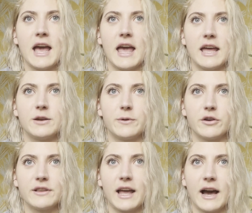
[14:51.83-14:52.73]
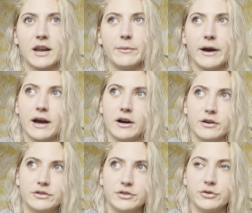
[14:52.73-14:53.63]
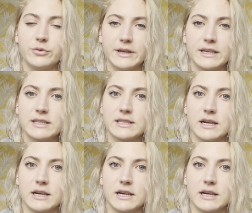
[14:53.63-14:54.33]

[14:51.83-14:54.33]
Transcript: And we only had about 2 weeks